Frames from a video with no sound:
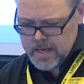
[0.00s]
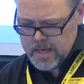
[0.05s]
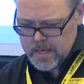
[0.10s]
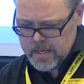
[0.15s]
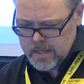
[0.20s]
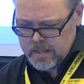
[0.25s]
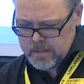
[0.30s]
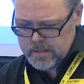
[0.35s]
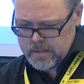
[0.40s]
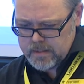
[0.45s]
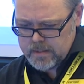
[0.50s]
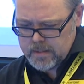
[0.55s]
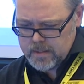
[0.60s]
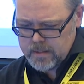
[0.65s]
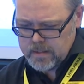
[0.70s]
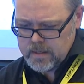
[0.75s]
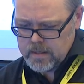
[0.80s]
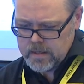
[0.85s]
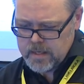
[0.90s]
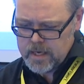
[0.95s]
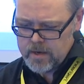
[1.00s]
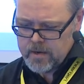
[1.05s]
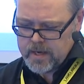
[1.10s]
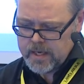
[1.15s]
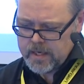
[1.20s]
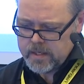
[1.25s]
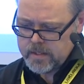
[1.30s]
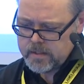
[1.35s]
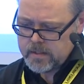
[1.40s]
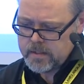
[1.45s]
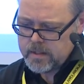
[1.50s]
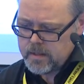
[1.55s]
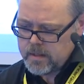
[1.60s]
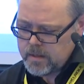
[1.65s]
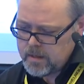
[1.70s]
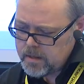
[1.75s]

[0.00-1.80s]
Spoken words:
AX now has